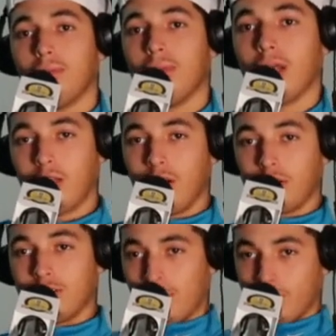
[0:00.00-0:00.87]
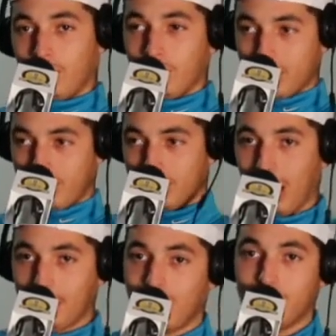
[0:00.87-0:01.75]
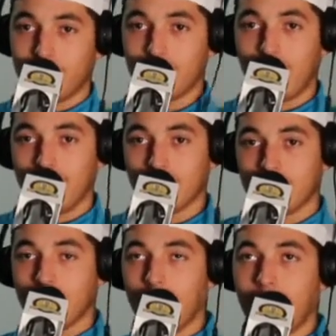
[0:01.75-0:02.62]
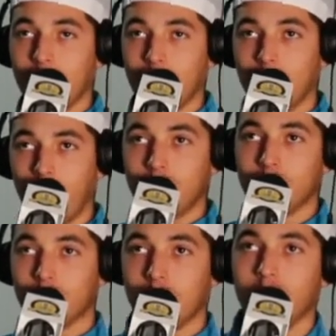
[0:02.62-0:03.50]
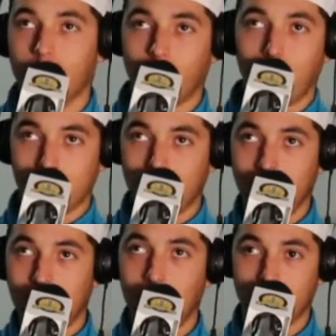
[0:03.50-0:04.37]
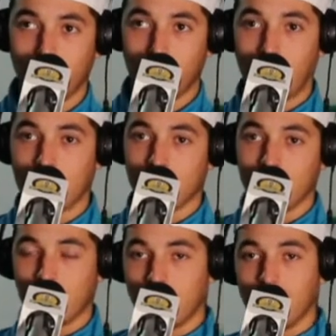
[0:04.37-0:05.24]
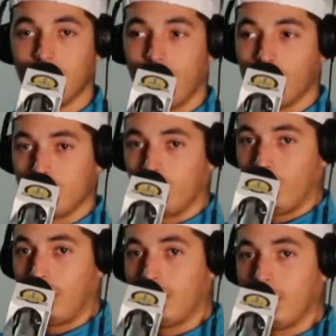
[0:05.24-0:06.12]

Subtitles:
My long-term goal was to drop a couple shots, and then the way I was going to do that was to practice at least 2 hours every week.